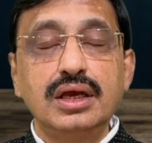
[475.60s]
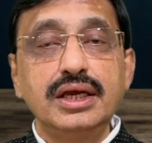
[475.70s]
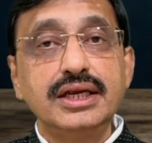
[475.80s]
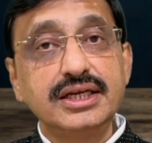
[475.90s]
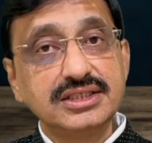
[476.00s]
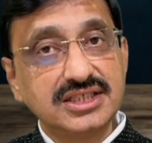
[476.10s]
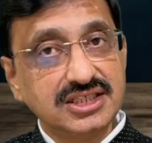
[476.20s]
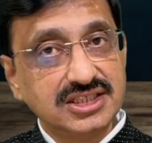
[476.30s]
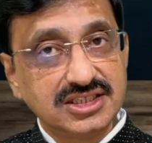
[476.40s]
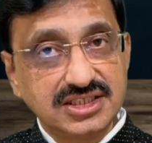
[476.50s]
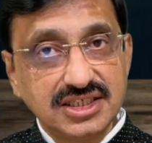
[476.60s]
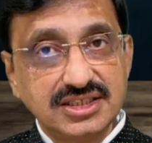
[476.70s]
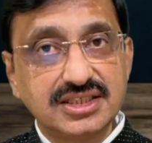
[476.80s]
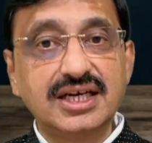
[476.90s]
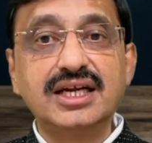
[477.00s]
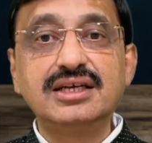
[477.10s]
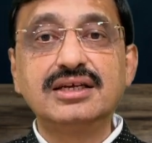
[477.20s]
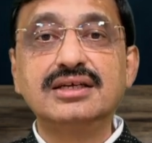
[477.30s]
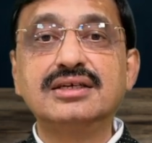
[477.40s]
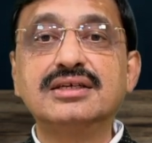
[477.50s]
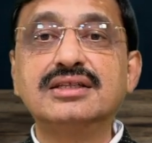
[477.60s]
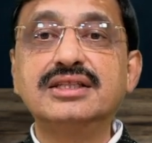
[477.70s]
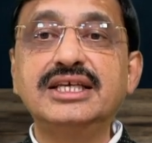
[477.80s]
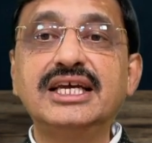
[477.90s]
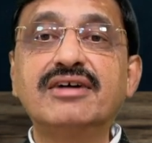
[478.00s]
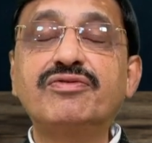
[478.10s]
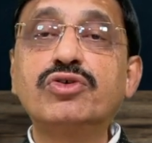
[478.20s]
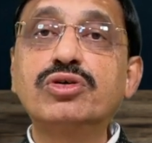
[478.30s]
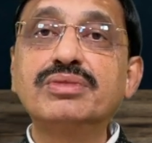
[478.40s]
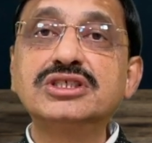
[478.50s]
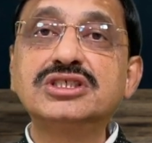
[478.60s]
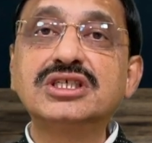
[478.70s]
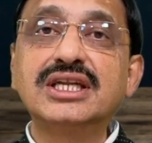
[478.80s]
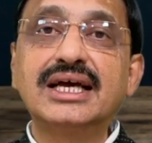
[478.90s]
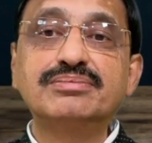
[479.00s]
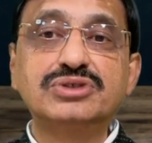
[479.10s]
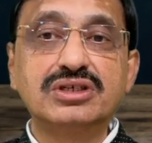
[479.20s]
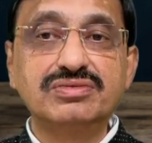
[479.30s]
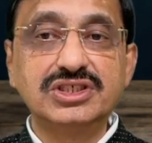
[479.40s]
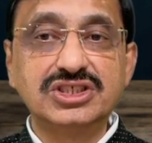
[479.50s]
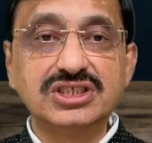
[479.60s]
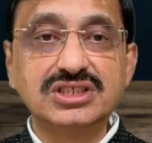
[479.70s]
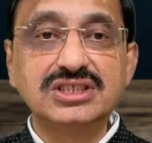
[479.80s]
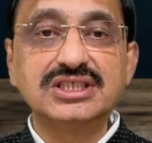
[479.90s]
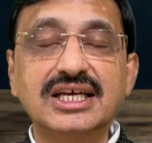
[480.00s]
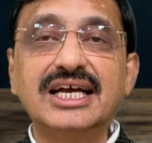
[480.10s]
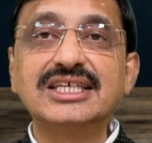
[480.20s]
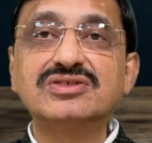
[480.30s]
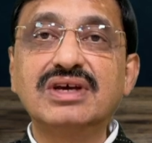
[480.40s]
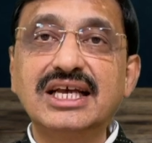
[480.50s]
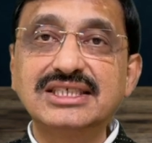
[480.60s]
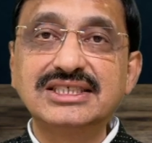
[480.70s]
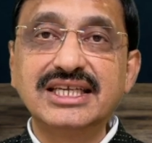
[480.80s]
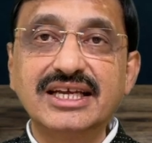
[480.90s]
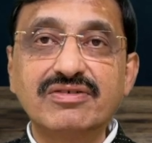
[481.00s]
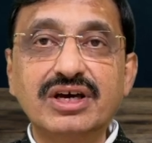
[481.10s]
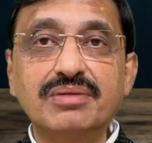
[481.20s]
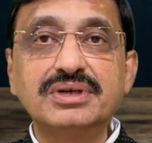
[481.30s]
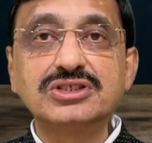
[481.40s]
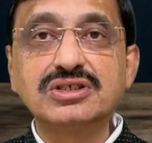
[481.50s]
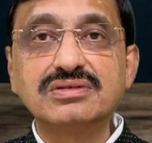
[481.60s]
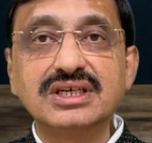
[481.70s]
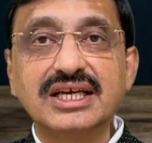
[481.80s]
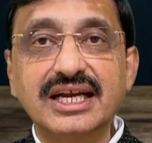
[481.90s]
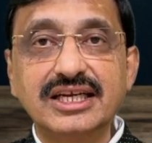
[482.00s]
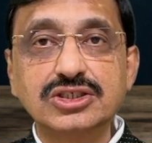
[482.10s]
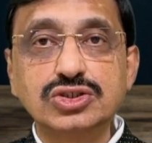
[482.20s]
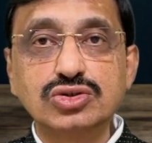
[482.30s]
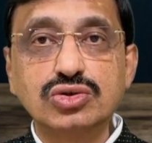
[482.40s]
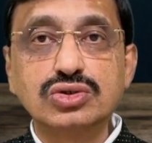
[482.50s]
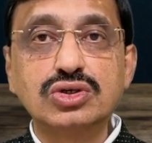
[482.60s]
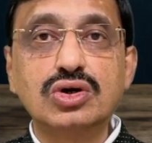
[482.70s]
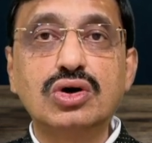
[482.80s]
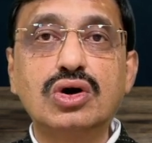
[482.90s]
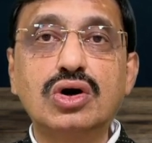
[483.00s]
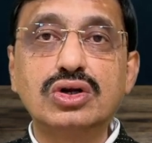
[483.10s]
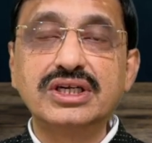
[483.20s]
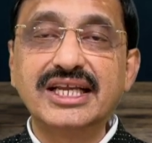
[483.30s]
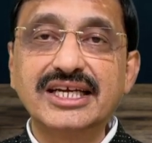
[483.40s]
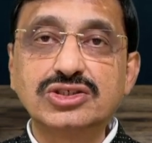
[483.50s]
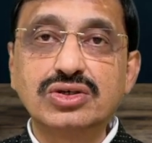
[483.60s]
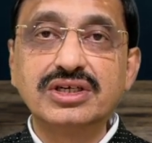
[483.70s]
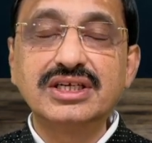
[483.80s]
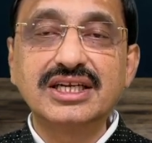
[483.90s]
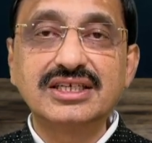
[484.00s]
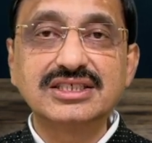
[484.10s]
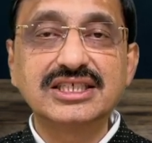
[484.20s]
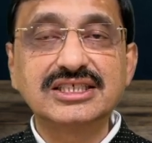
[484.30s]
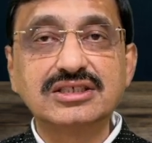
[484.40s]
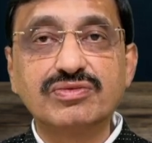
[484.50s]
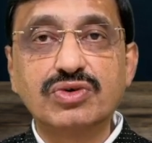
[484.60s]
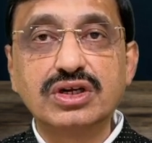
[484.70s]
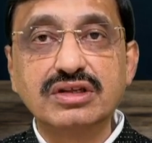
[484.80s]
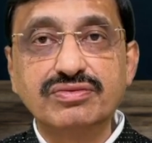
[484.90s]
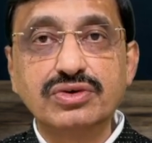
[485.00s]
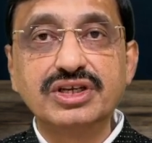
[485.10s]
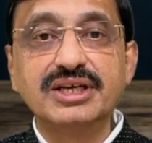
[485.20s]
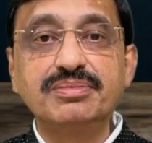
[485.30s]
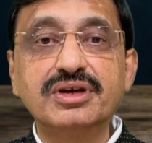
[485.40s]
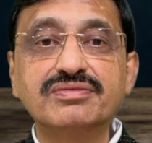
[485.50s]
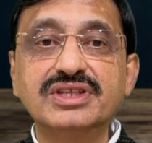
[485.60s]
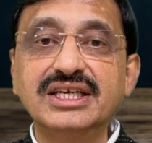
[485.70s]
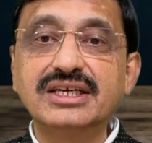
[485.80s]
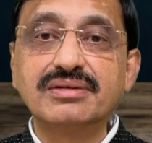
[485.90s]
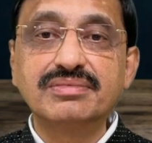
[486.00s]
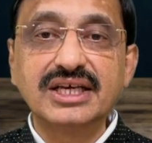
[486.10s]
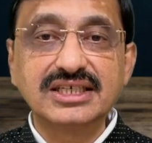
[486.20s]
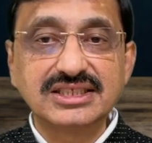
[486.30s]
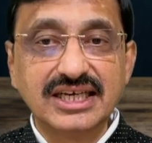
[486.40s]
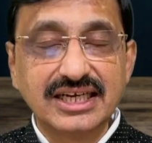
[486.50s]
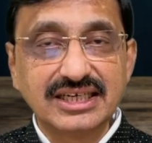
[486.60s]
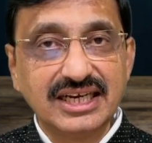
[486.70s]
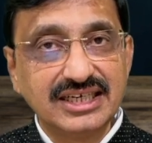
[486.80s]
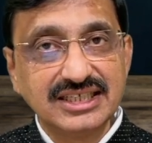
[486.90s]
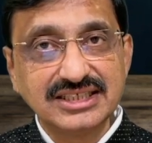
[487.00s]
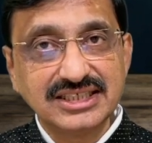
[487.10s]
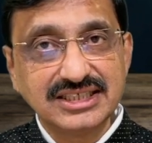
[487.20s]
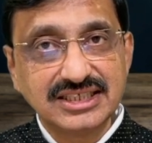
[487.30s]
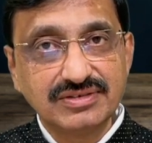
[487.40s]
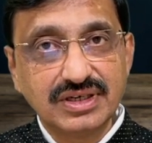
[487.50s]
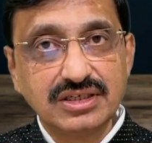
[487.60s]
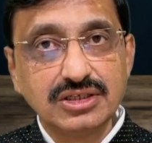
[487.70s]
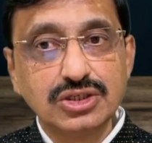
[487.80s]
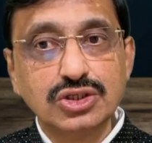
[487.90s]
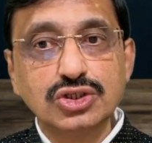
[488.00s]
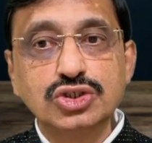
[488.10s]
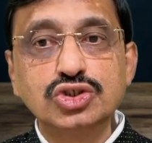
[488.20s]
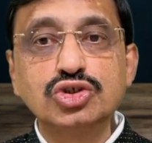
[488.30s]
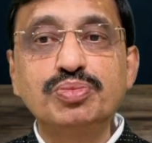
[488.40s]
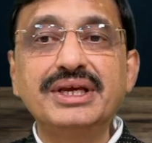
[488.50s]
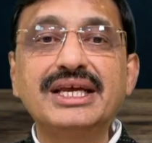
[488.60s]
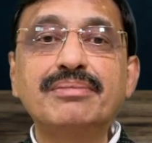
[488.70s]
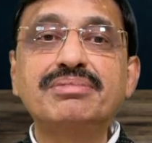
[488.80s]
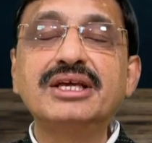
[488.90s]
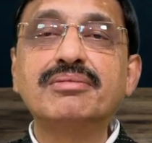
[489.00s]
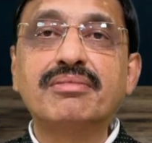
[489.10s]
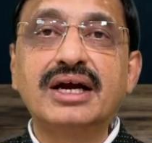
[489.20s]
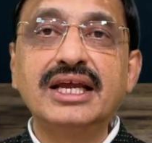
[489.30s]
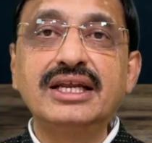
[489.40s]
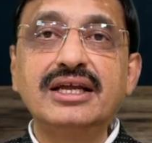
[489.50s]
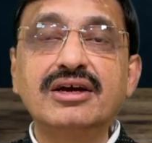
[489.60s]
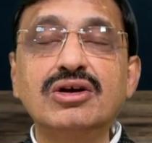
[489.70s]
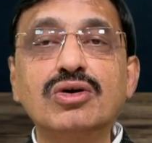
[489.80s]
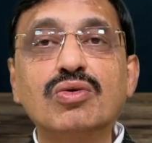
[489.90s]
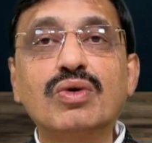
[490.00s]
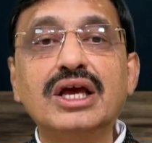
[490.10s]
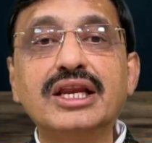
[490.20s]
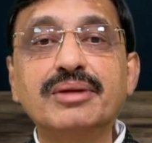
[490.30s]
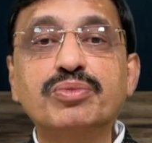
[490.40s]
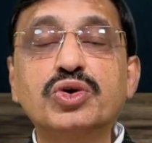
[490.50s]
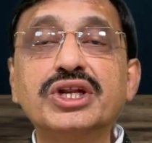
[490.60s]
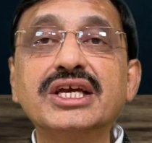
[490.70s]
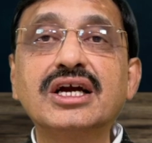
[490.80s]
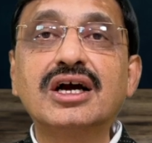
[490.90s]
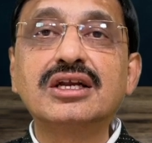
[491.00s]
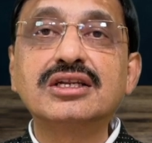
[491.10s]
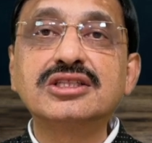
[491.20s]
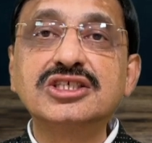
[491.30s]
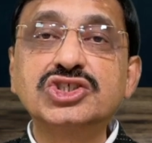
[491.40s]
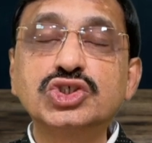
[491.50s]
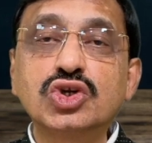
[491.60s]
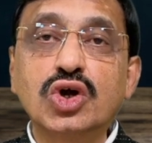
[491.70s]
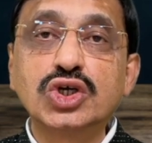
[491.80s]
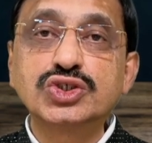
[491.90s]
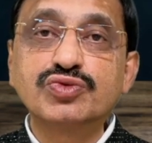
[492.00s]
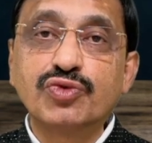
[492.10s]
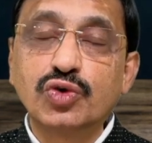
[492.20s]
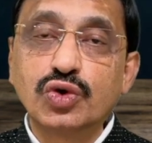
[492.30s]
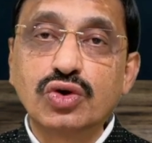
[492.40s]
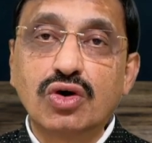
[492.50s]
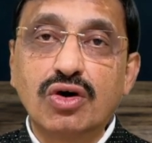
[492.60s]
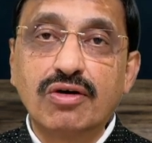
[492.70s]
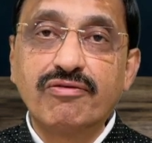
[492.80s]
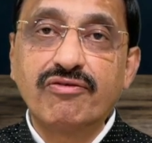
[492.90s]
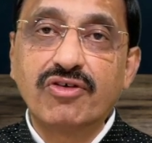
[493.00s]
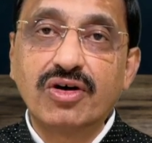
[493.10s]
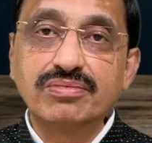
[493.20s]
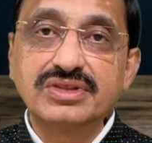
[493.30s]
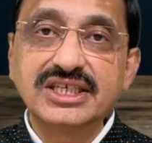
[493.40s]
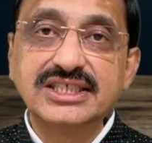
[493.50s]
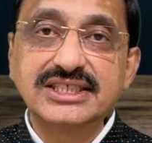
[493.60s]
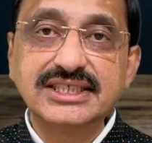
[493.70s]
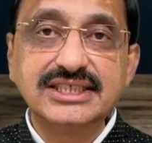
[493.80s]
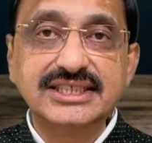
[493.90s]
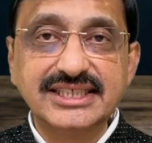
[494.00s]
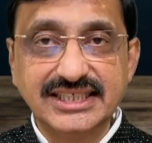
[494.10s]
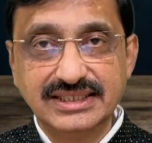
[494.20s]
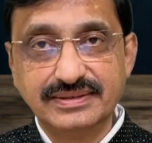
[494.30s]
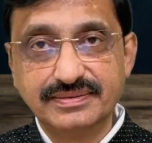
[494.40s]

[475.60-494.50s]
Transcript: It is suggested that the aforementioned observations as well as the requirements of the guidance note on tax audit under section 44AB of the Income Tax Act 1961 should be kept in mind while reporting under this clause 4 of form 3CD.